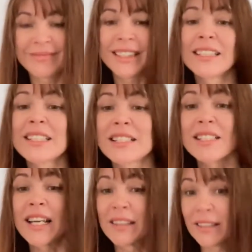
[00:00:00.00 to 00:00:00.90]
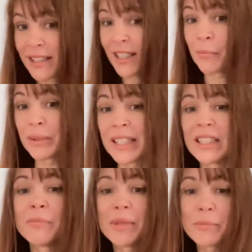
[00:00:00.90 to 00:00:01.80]
it doesn't say that it's
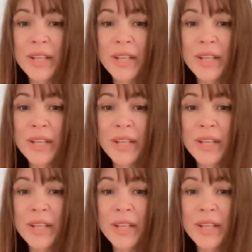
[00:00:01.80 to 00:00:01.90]
completed, but